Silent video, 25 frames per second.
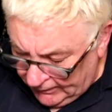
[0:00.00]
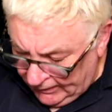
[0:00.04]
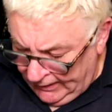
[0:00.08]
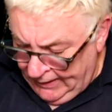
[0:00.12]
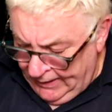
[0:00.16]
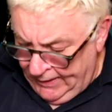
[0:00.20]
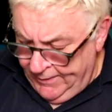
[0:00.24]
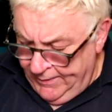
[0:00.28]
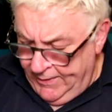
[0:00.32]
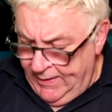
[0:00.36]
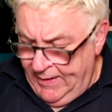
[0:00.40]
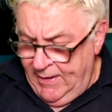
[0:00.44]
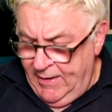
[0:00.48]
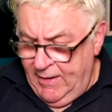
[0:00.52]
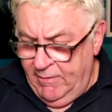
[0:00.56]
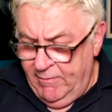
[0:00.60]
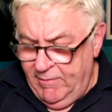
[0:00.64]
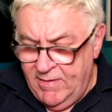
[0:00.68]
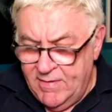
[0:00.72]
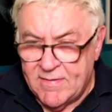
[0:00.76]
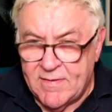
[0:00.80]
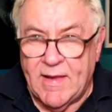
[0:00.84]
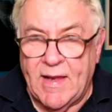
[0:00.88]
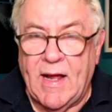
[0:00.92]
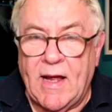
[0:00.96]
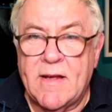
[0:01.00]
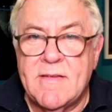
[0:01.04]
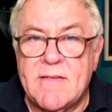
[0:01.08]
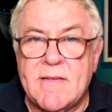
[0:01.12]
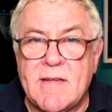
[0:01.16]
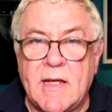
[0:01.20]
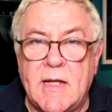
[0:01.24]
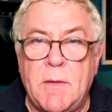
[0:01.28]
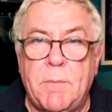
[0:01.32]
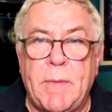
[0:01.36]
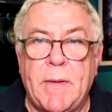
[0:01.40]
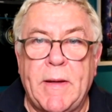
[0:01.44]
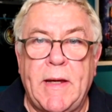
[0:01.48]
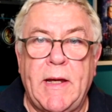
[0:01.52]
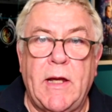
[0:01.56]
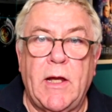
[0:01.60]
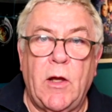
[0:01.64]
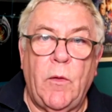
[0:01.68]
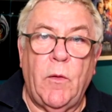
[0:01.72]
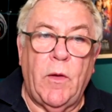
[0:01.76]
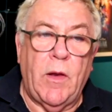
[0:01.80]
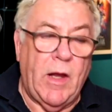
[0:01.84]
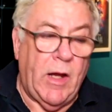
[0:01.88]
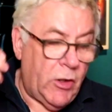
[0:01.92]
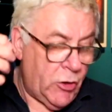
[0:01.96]
And here is that
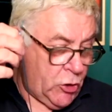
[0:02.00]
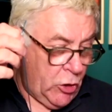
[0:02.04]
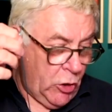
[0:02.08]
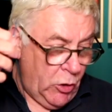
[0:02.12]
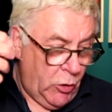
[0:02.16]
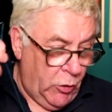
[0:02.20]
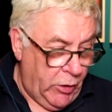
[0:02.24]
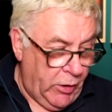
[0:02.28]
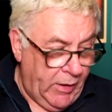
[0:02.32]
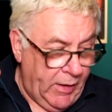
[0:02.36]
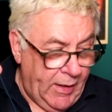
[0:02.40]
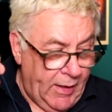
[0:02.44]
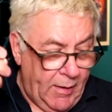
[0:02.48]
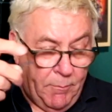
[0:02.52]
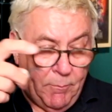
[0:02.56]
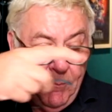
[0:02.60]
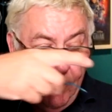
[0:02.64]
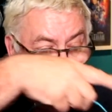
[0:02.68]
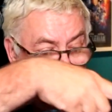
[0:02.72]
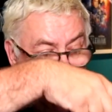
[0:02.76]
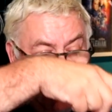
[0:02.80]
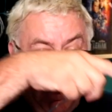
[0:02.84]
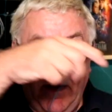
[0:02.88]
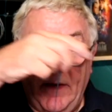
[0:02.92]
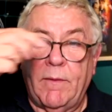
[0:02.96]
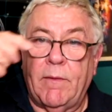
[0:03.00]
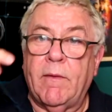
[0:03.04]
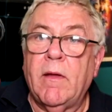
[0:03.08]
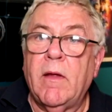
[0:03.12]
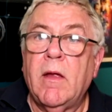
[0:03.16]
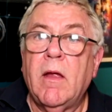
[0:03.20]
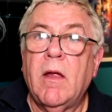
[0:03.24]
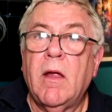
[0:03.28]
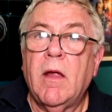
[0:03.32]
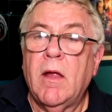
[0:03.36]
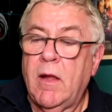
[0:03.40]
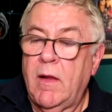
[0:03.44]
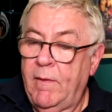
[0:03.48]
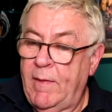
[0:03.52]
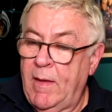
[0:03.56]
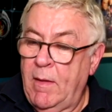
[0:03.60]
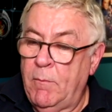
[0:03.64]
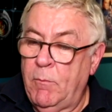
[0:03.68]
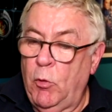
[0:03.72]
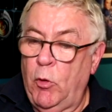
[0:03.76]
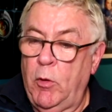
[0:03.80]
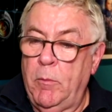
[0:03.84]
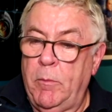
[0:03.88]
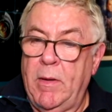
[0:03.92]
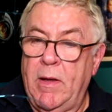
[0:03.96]
TPU that I showed you that I printed
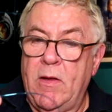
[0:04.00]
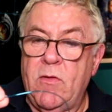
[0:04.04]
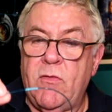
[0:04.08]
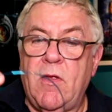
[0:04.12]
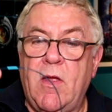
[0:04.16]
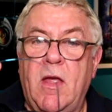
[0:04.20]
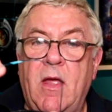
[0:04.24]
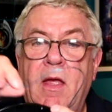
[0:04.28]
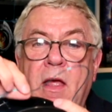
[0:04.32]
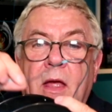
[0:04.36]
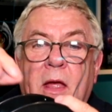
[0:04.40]
them other bits.